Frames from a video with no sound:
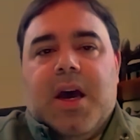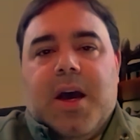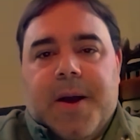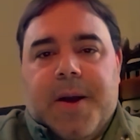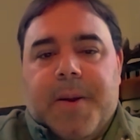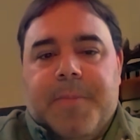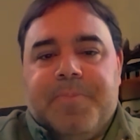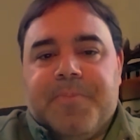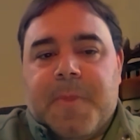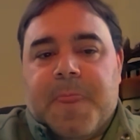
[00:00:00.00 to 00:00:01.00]

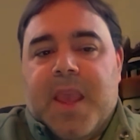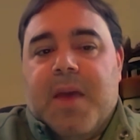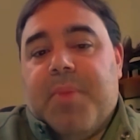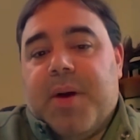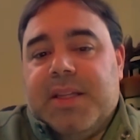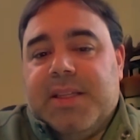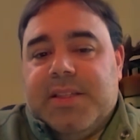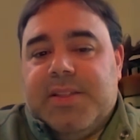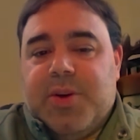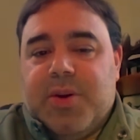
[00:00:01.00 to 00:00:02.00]
But
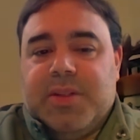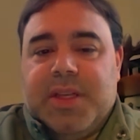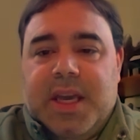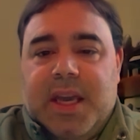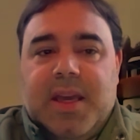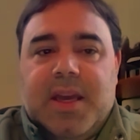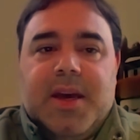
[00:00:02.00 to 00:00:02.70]
it's certainly,